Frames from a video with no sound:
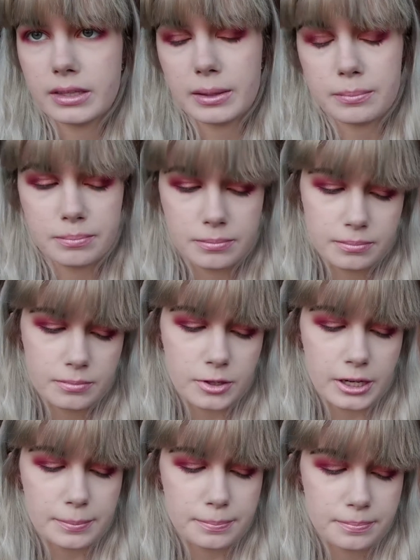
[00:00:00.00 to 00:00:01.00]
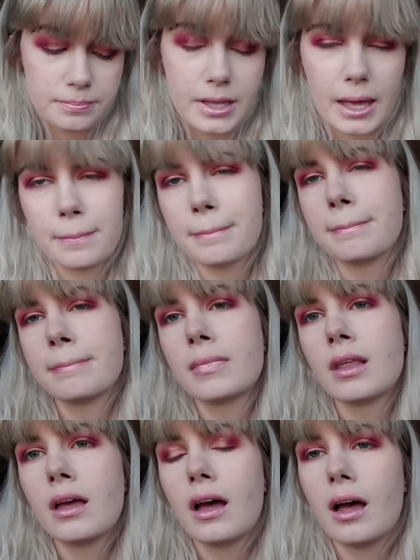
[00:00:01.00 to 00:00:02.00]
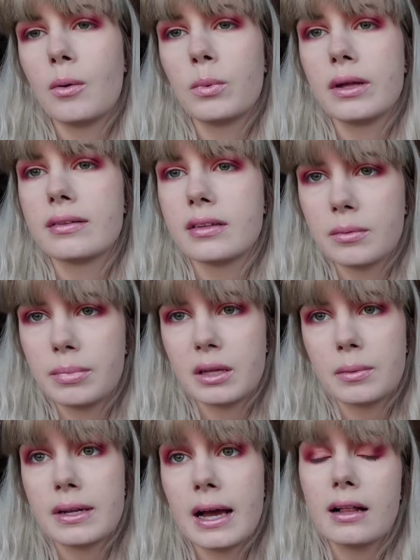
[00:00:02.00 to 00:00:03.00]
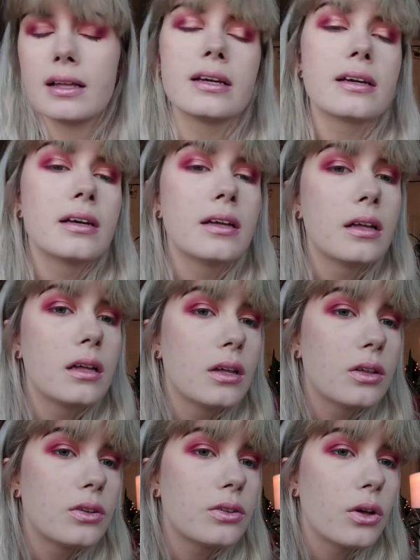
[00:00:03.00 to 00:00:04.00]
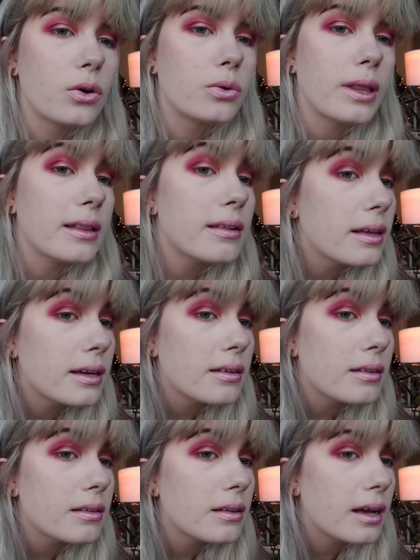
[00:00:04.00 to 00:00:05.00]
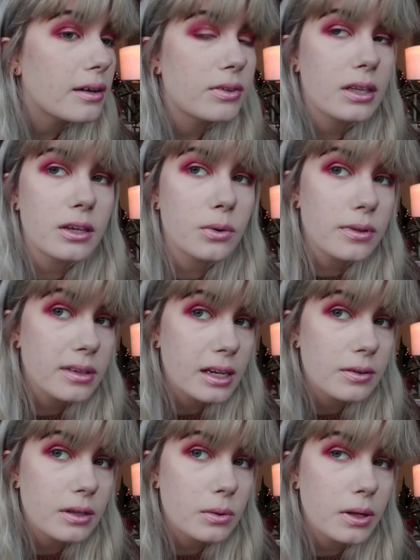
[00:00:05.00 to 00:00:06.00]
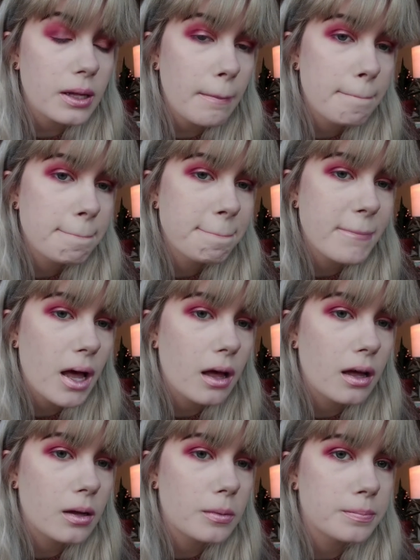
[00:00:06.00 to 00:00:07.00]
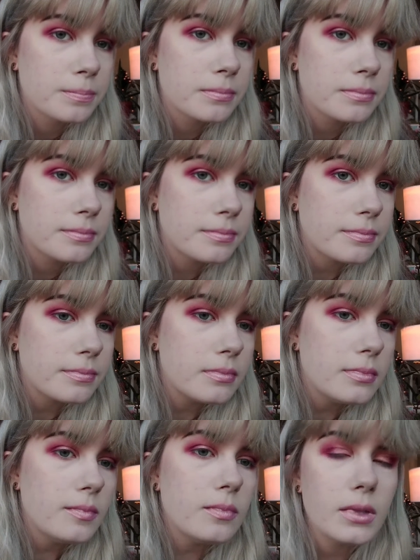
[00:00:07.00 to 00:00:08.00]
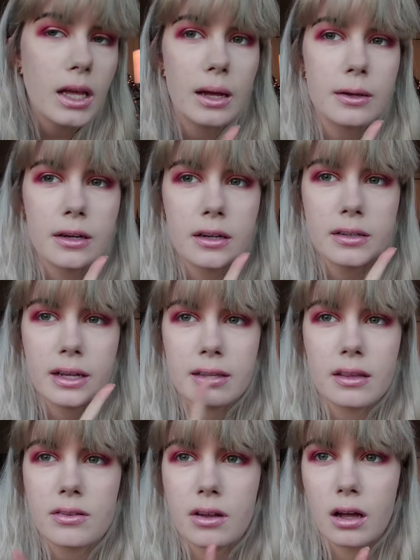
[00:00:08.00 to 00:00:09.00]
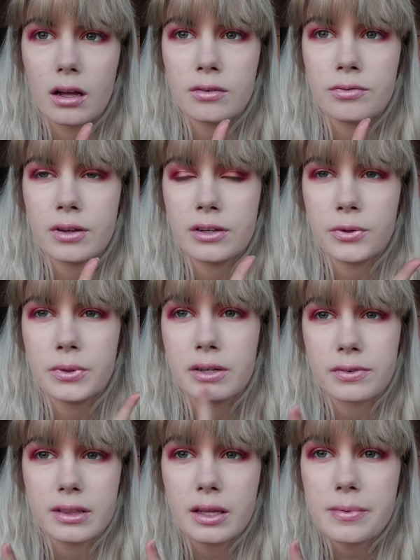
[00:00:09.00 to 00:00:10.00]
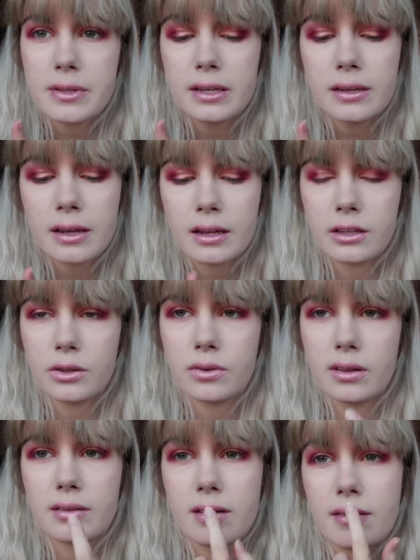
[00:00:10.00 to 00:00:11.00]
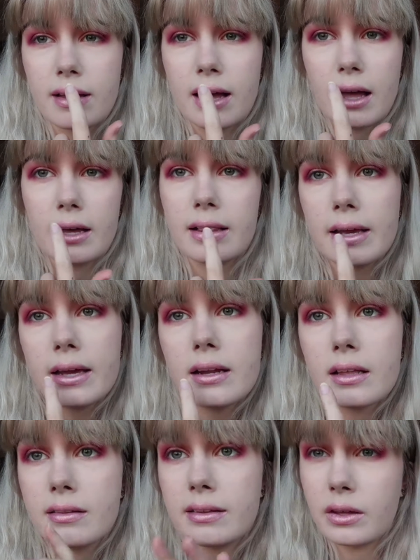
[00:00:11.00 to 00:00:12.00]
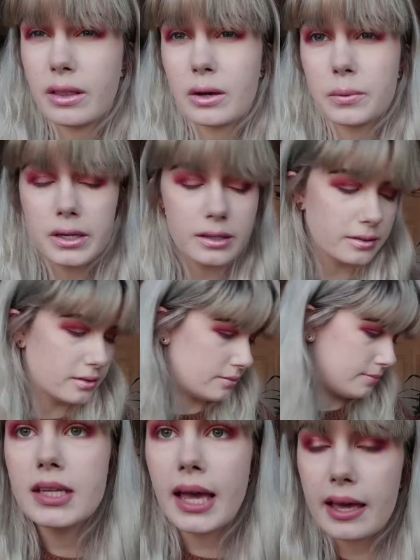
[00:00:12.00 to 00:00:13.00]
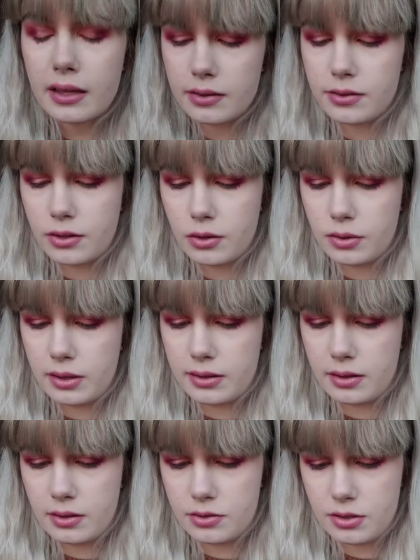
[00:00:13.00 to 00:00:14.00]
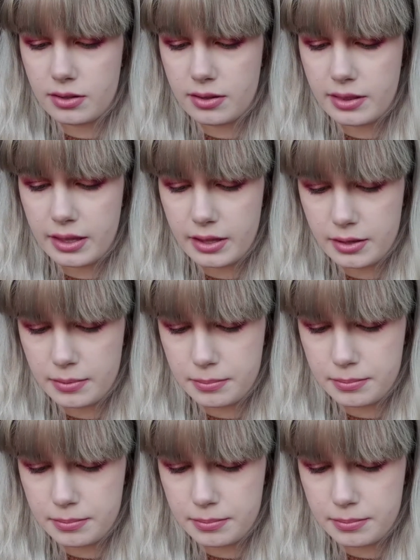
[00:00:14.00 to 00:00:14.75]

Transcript: lip cream, yeah, while still being metallic. So that's nice. I feel like it would stay really well. I'm gonna take this off and do a different lipstick and use this as like a highlight and see how that works. Okay, so this is just the